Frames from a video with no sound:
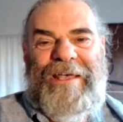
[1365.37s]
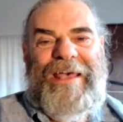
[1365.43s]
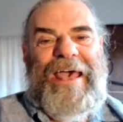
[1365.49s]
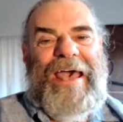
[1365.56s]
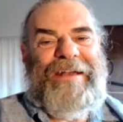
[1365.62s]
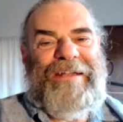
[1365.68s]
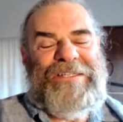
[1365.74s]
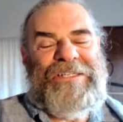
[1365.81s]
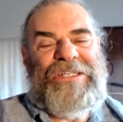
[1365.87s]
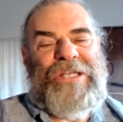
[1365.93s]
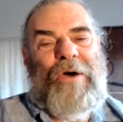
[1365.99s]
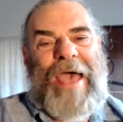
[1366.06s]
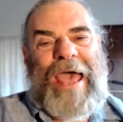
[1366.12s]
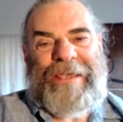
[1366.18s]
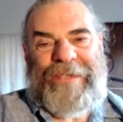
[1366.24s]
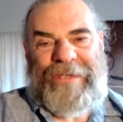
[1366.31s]
and it's so
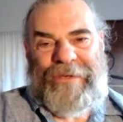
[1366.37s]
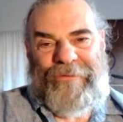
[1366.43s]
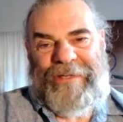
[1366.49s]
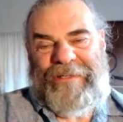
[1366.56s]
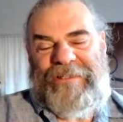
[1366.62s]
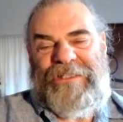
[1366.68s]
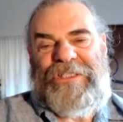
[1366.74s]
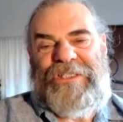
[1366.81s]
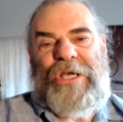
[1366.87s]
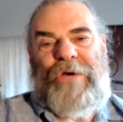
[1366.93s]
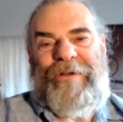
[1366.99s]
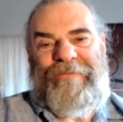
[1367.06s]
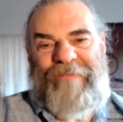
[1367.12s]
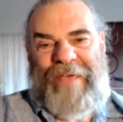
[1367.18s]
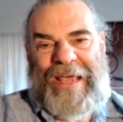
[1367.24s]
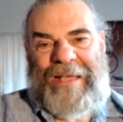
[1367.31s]
accurate and so
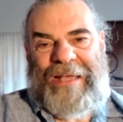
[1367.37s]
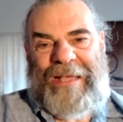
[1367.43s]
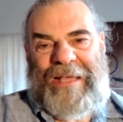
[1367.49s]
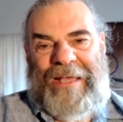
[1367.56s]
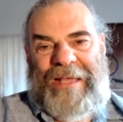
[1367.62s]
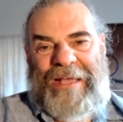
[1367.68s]
advanced